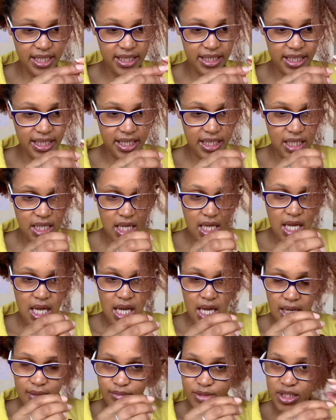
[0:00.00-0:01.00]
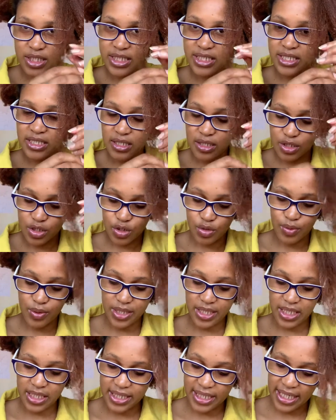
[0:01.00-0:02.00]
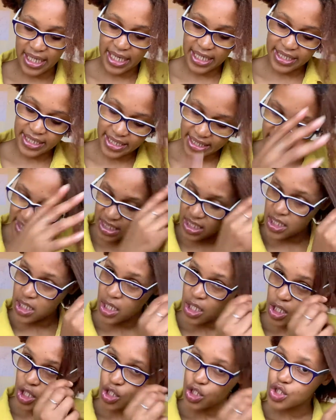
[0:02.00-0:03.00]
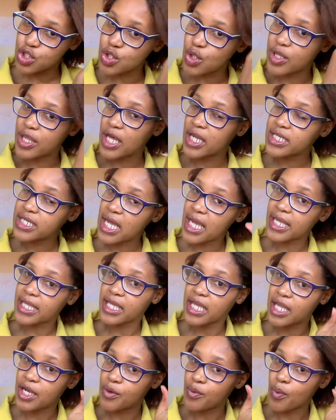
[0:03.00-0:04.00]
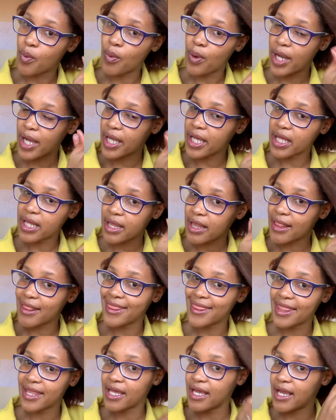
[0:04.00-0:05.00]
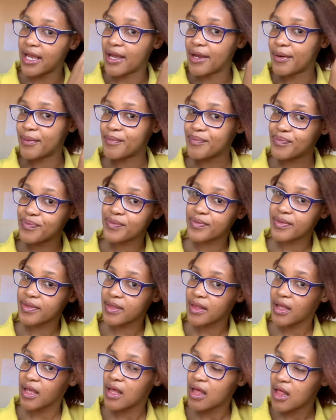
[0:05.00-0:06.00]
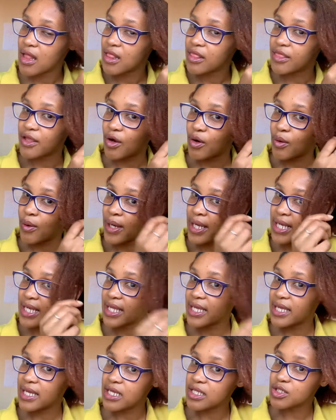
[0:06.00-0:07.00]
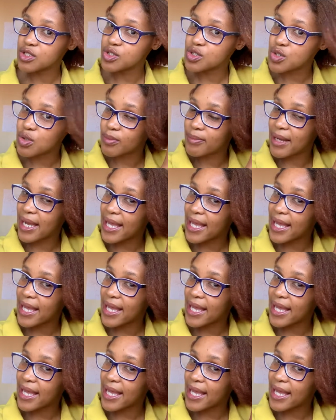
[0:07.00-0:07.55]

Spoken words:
In the oil into my hair. I'm not really like full detangling.